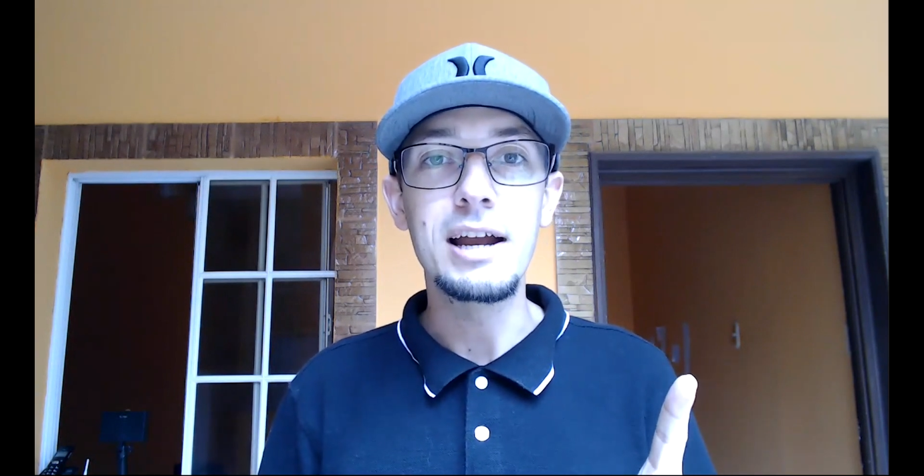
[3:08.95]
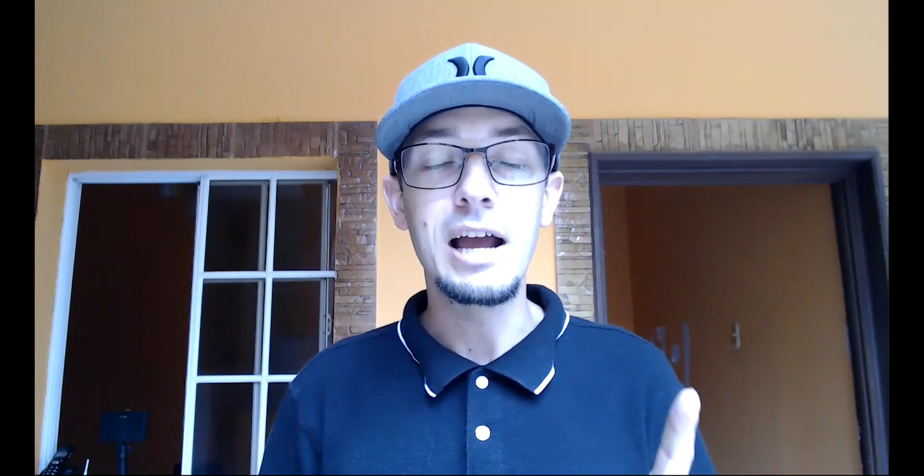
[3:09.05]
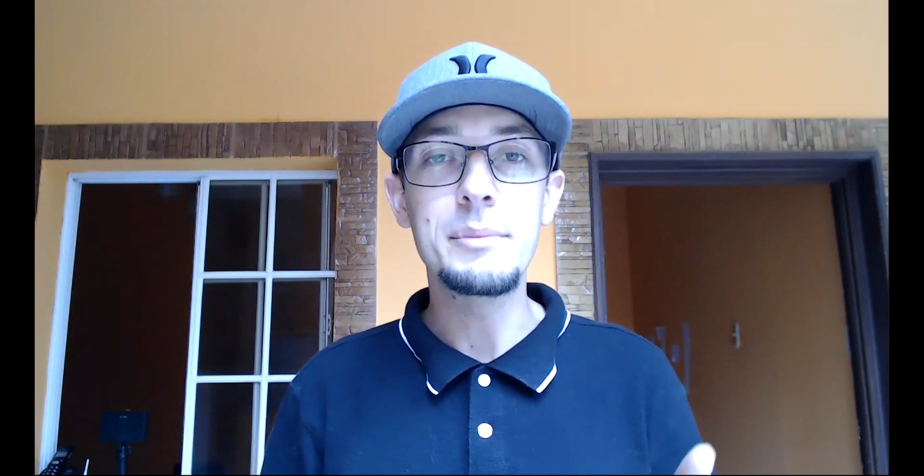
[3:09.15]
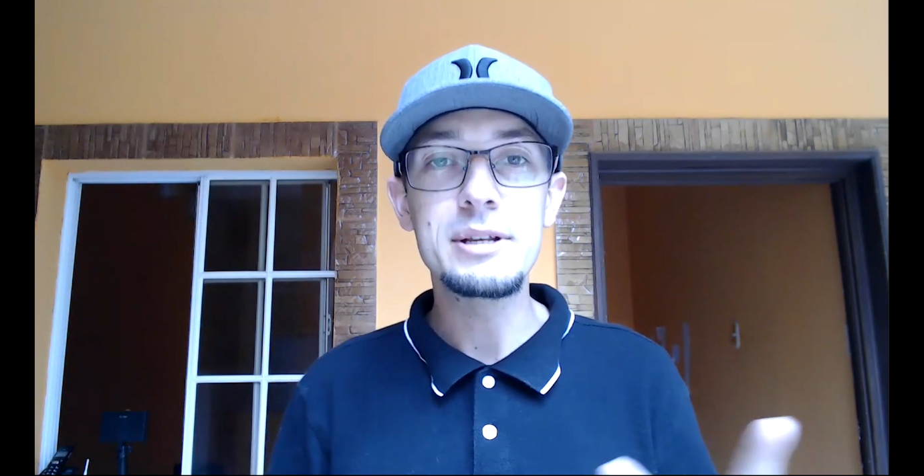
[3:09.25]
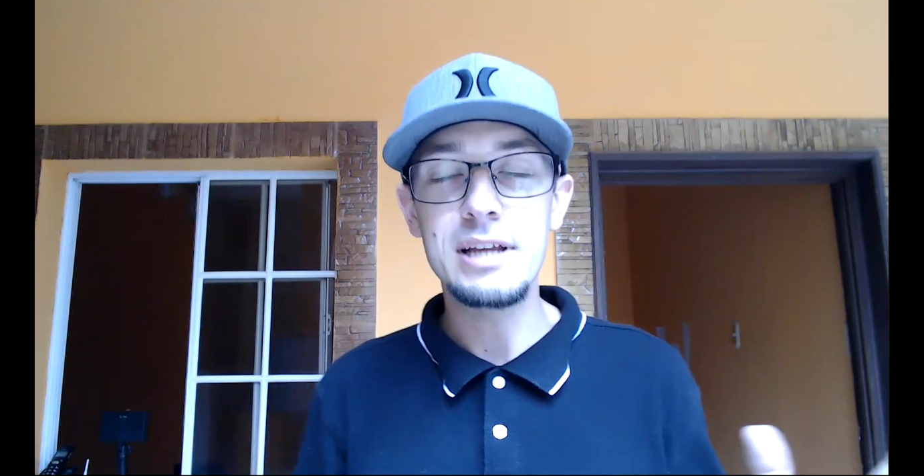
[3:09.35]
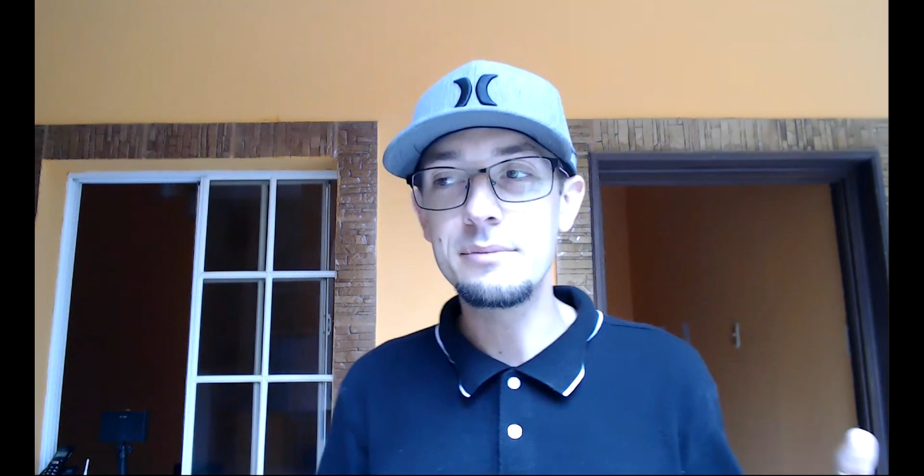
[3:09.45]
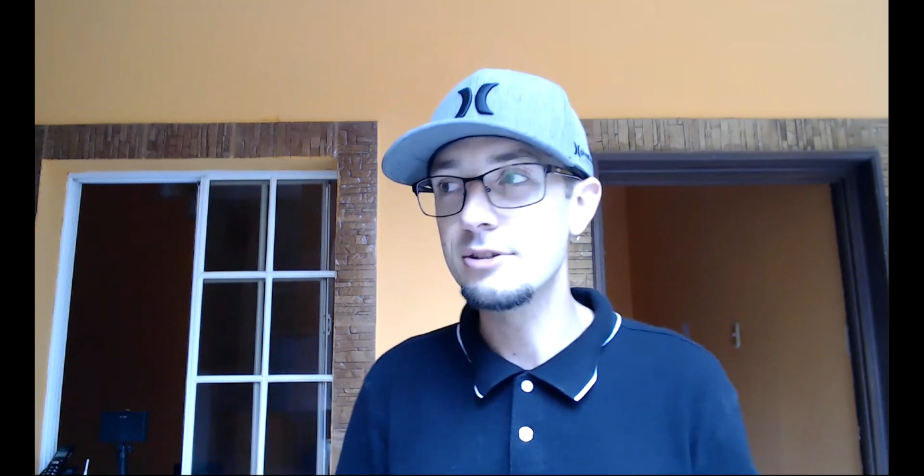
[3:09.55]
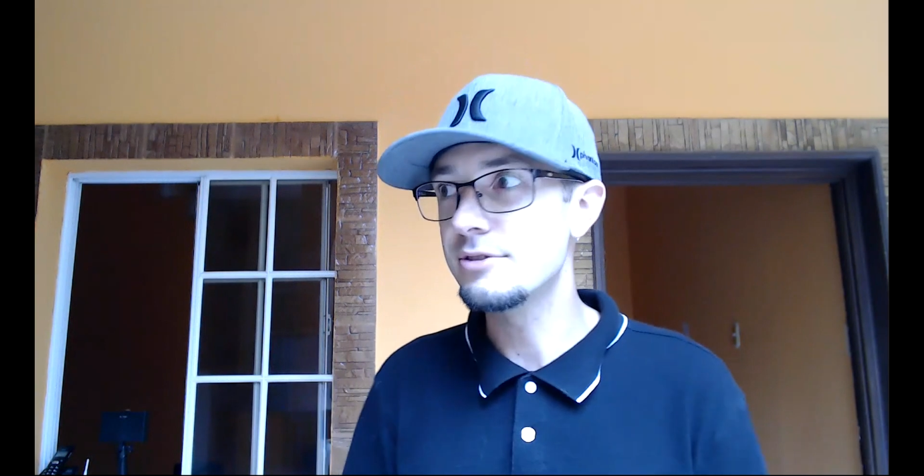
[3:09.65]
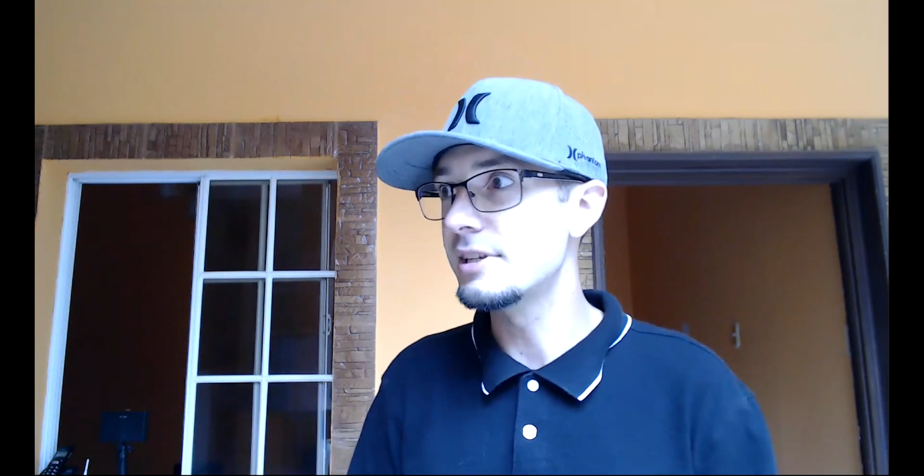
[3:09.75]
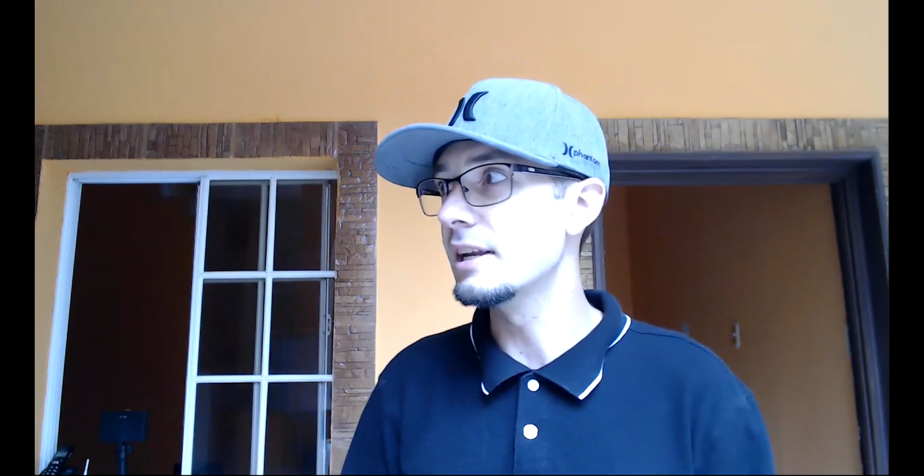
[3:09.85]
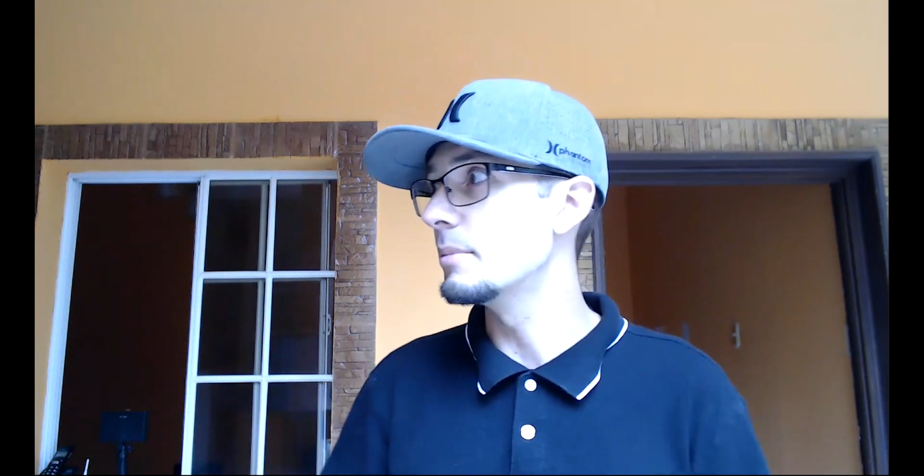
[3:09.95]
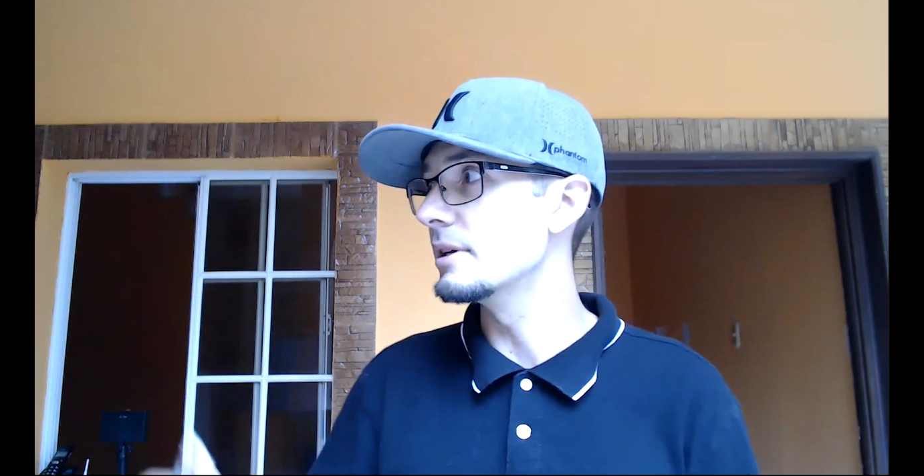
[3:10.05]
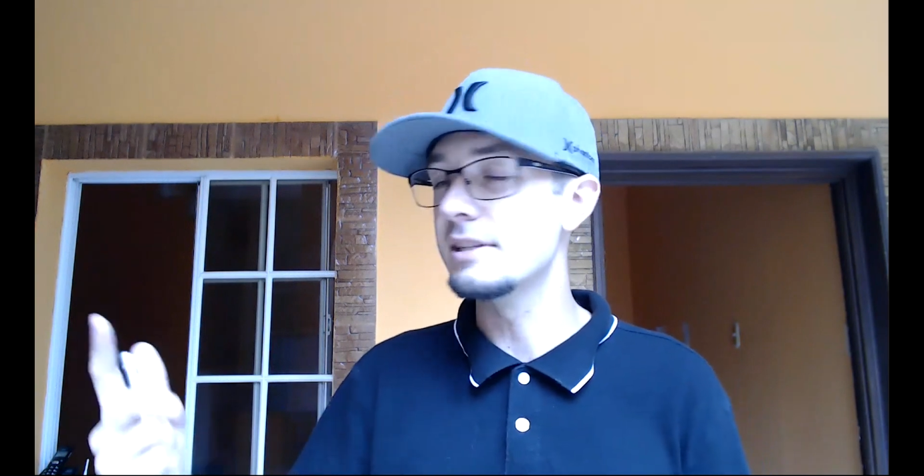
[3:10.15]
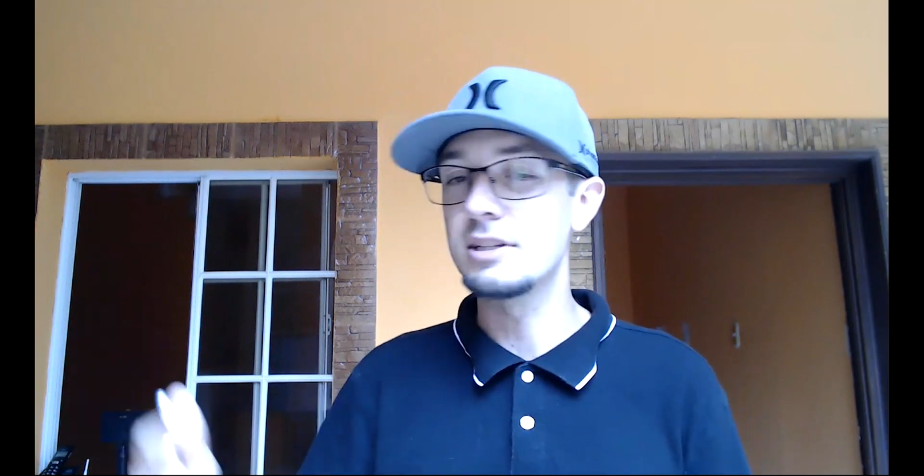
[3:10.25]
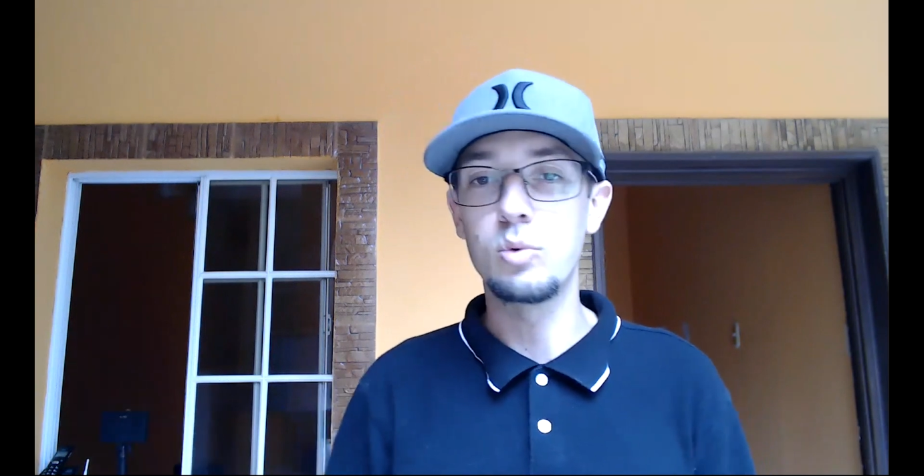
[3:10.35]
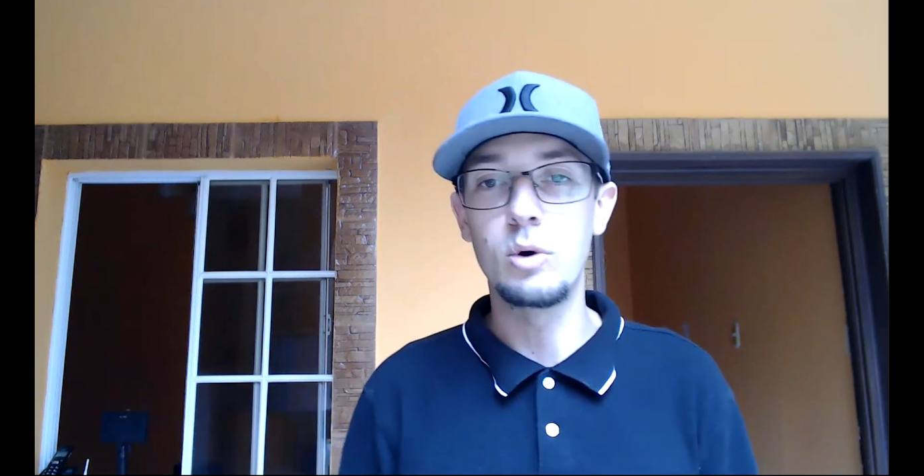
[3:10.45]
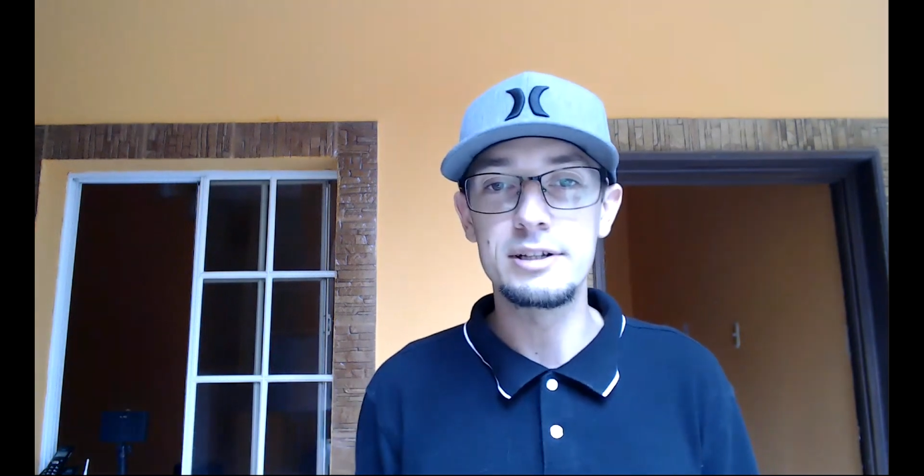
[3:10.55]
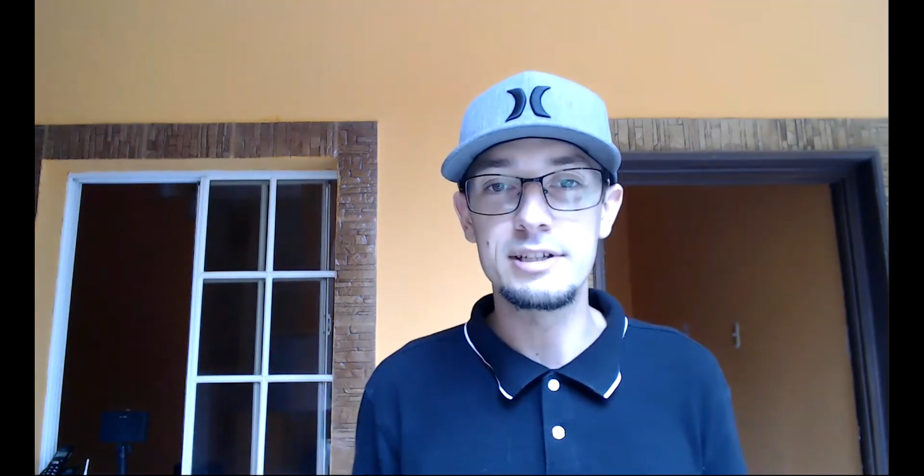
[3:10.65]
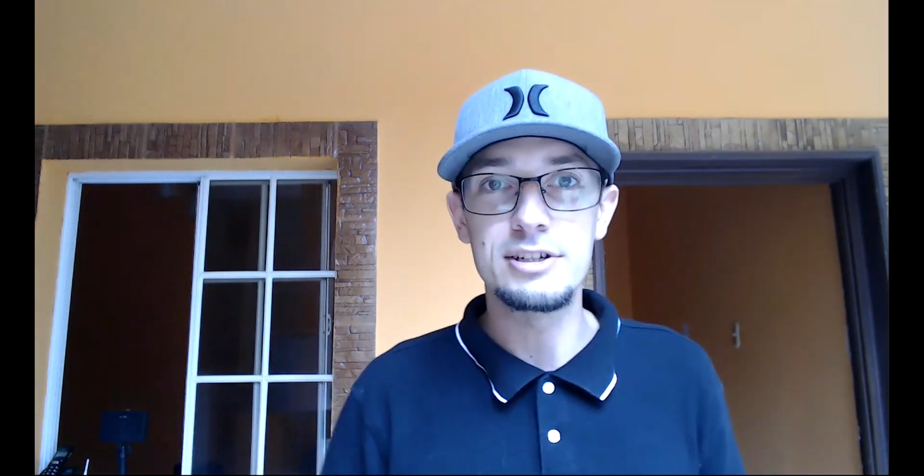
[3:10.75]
How many times you've seen a business once and